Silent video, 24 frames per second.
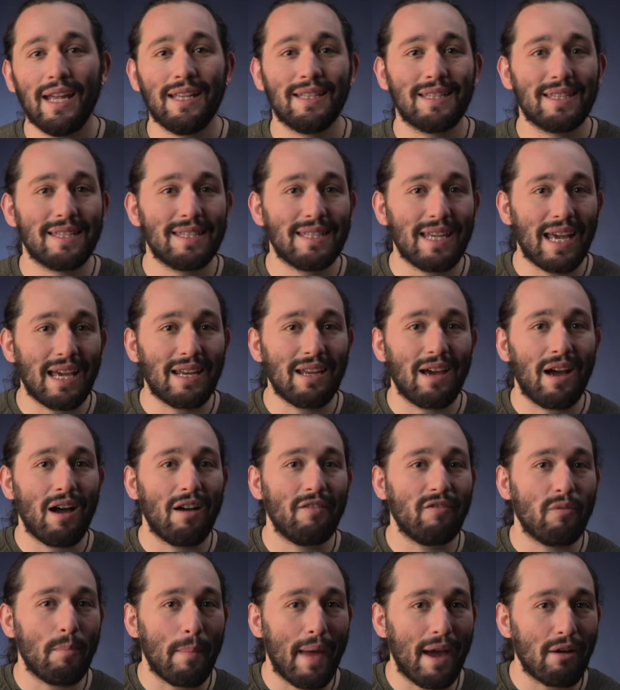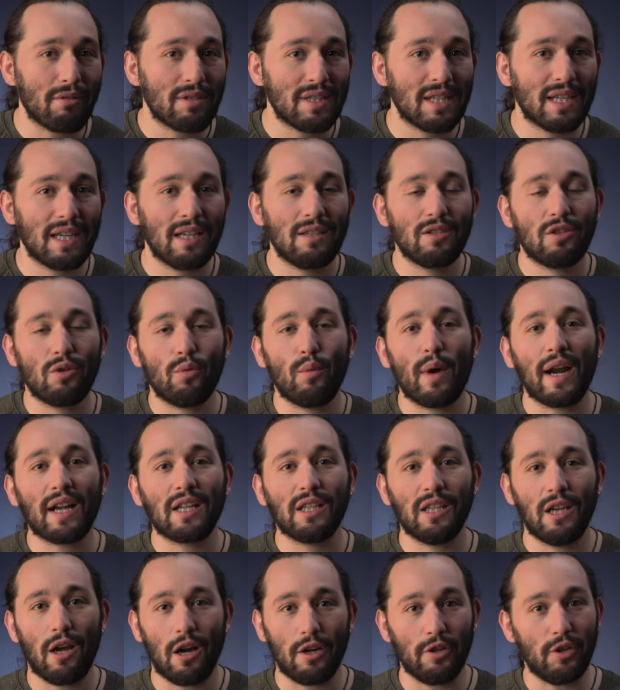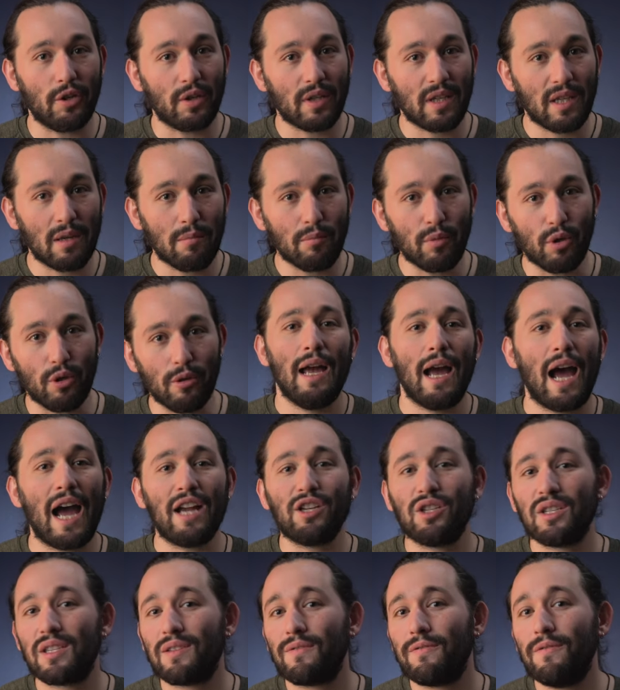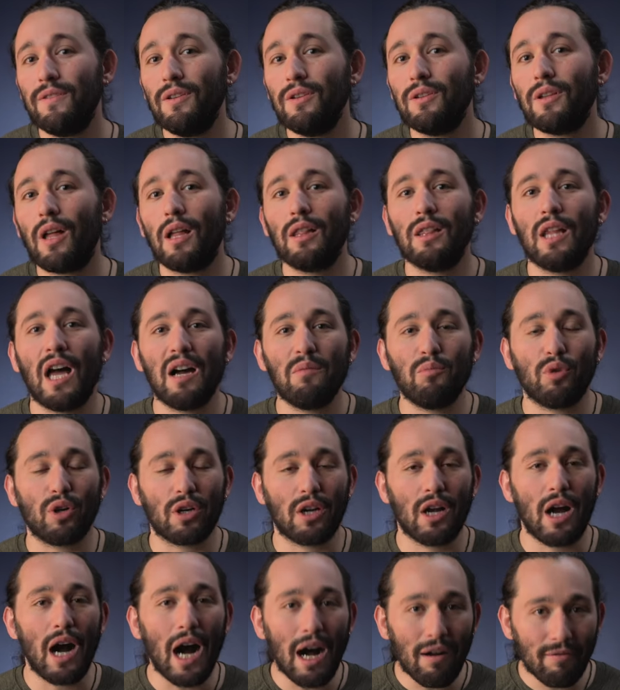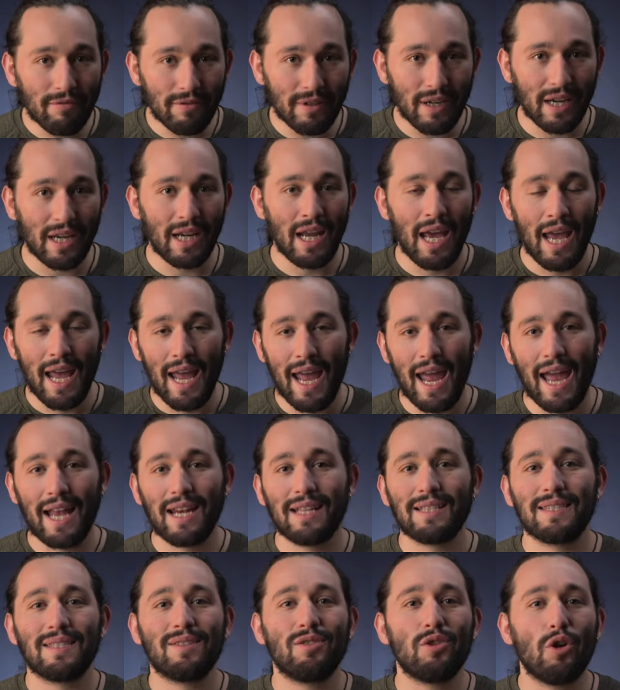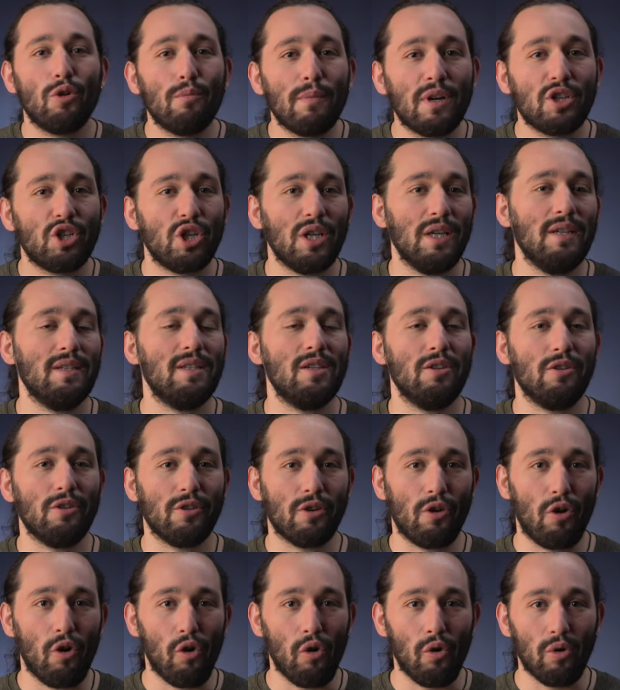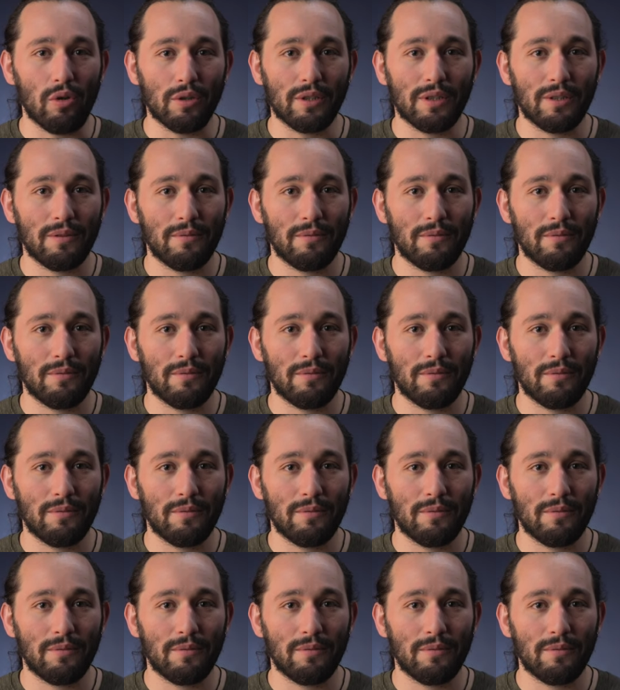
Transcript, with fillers: instead of mounting it directly on your gimbal. I just feel a lot more confident and it's so much easier to hold.